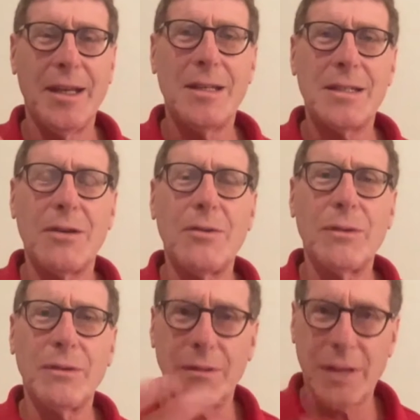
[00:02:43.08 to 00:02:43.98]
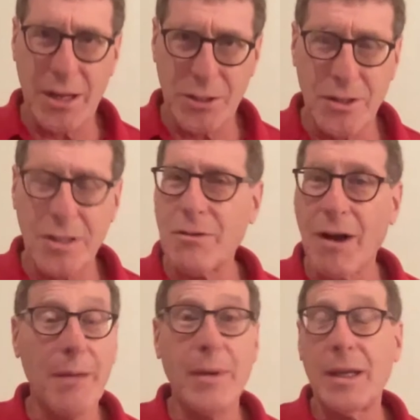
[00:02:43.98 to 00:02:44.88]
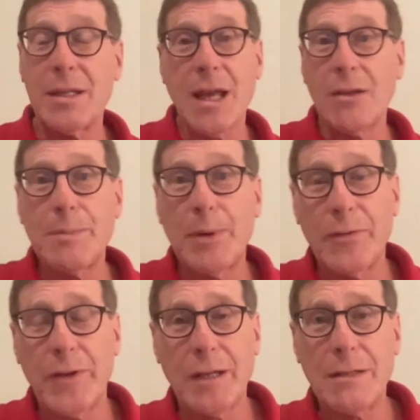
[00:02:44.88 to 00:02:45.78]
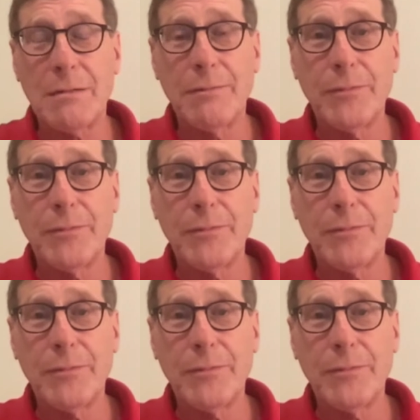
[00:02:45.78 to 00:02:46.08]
So as you're describing, it sounds perfect.